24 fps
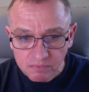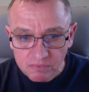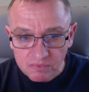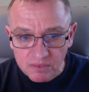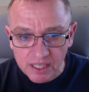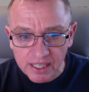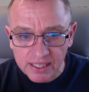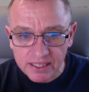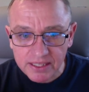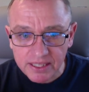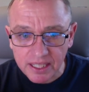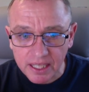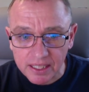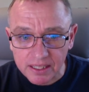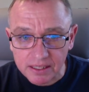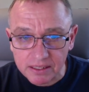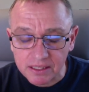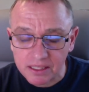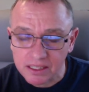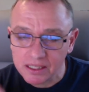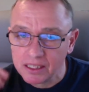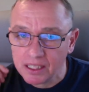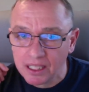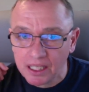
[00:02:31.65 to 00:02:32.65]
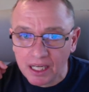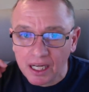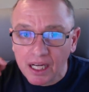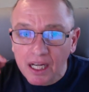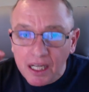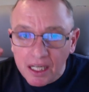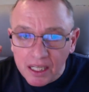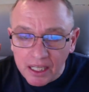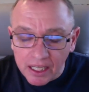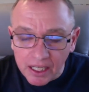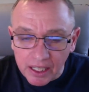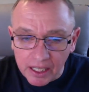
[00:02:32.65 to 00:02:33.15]

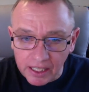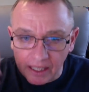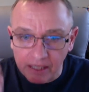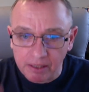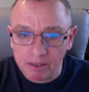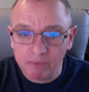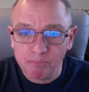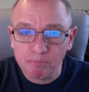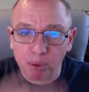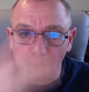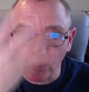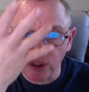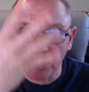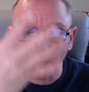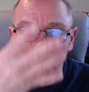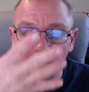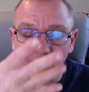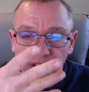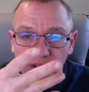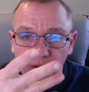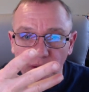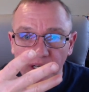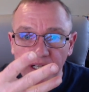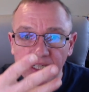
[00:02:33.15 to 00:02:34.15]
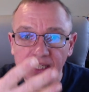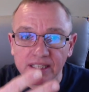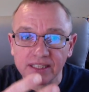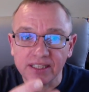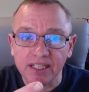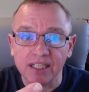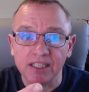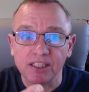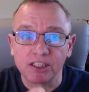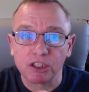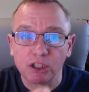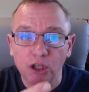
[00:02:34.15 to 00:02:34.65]
it pulls up a screen that
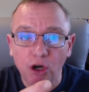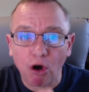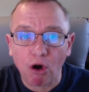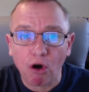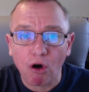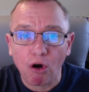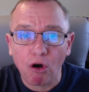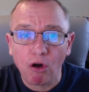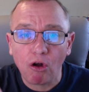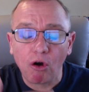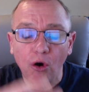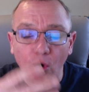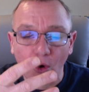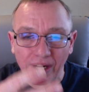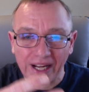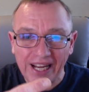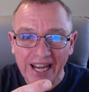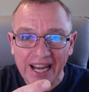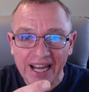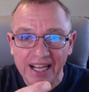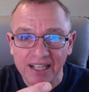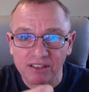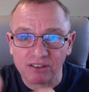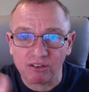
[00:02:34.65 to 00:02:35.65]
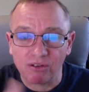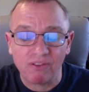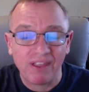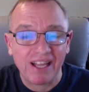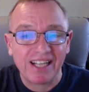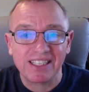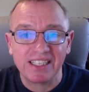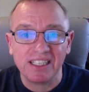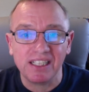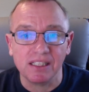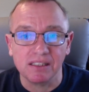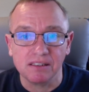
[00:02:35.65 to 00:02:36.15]
says call or cancel.
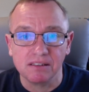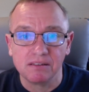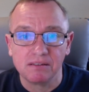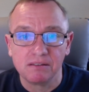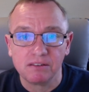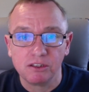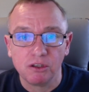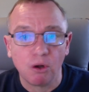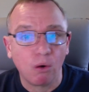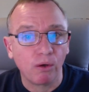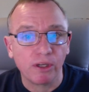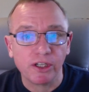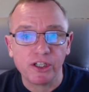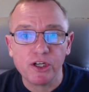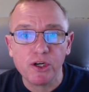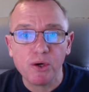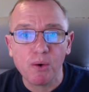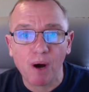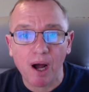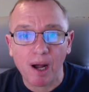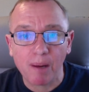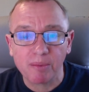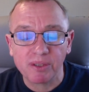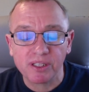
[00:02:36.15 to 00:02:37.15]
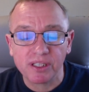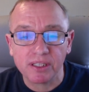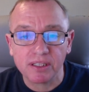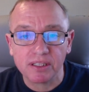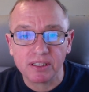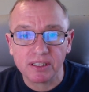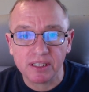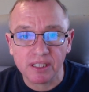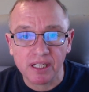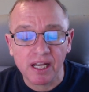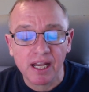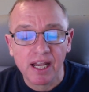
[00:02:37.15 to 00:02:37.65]
That's it. Only two
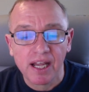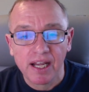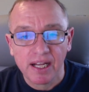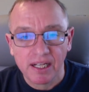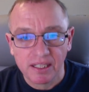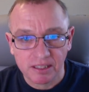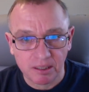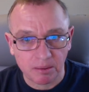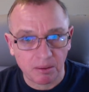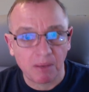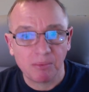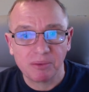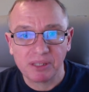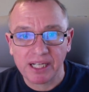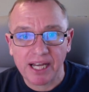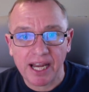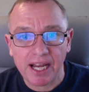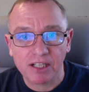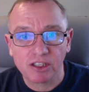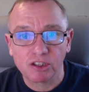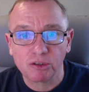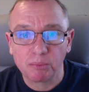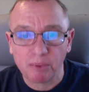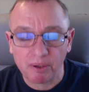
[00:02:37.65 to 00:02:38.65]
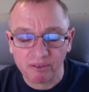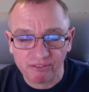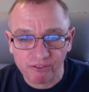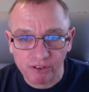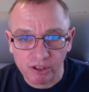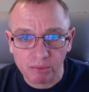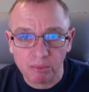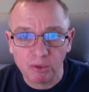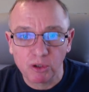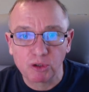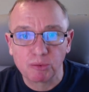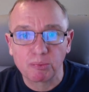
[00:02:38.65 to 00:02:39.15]
options, and sometimes they cancel, but for
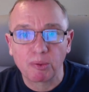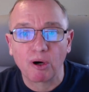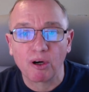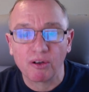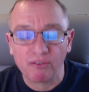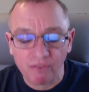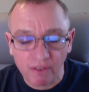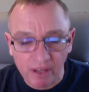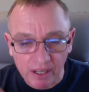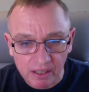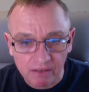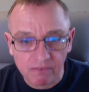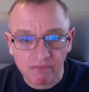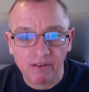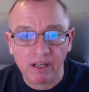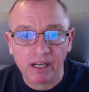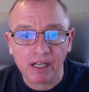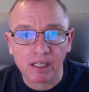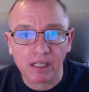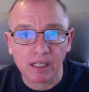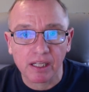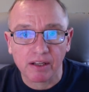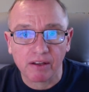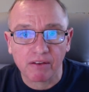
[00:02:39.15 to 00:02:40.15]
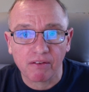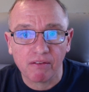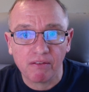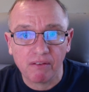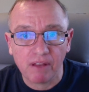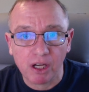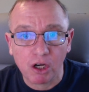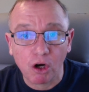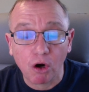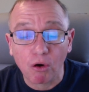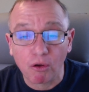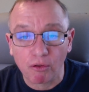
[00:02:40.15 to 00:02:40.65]
the most part
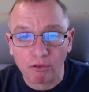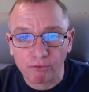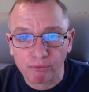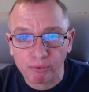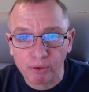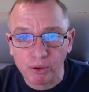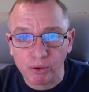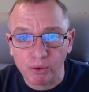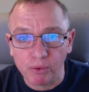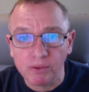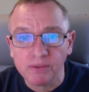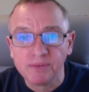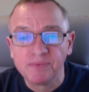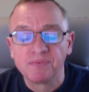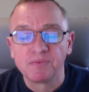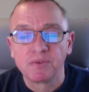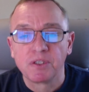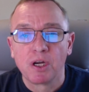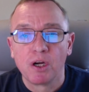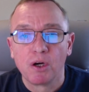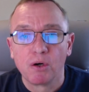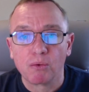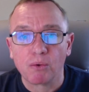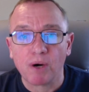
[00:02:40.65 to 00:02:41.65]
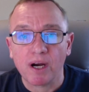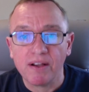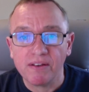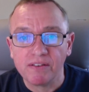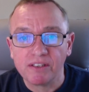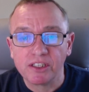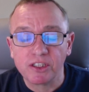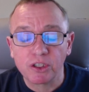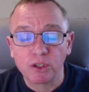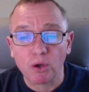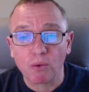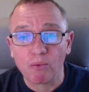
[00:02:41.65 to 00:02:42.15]
they call through, right? And
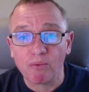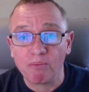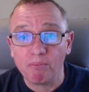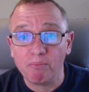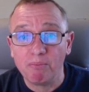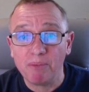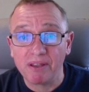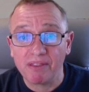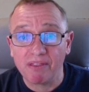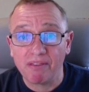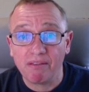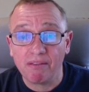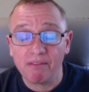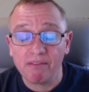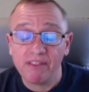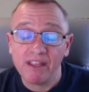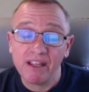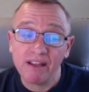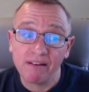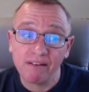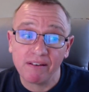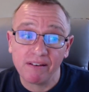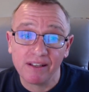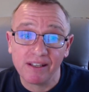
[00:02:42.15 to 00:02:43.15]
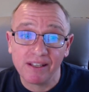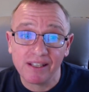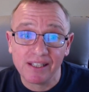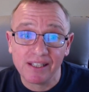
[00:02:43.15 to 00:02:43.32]
so, but then